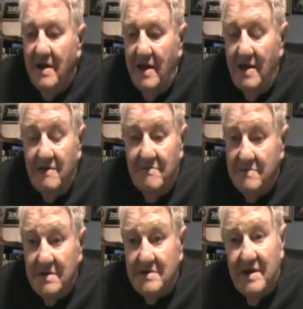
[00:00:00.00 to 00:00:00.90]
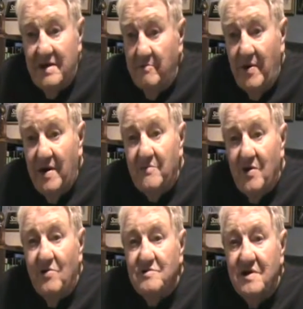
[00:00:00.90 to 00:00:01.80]
And just had to bring them
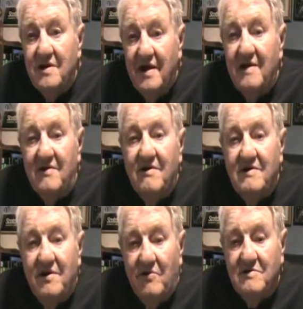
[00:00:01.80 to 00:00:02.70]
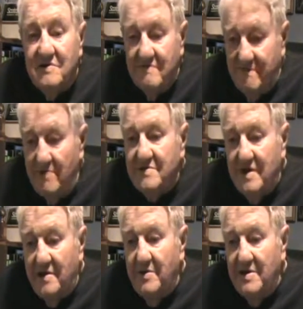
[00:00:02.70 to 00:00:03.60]
closer together. And of course, the first
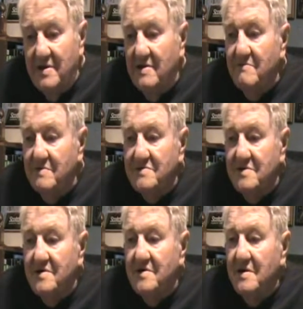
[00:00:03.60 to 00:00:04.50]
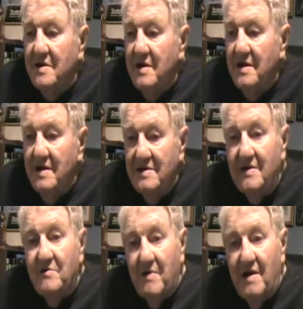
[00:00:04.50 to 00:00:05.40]
thing we did was to
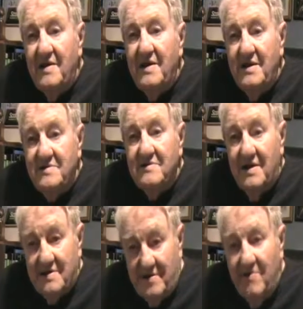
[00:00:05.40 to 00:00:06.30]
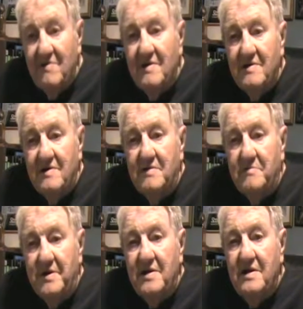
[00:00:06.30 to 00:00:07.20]
tell Randy he's going to have to cool it a
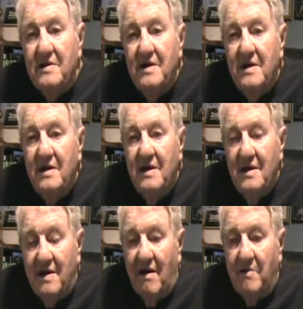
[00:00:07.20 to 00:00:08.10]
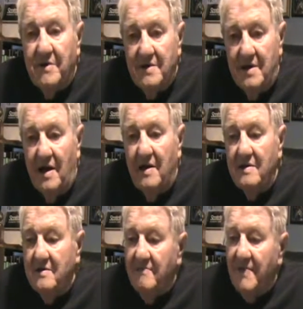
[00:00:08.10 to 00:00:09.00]
little bit, calm it
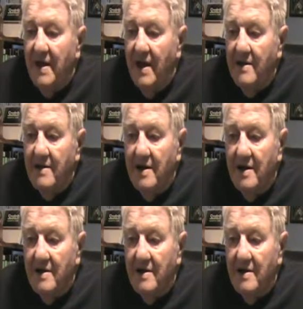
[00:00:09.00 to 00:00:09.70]
down, and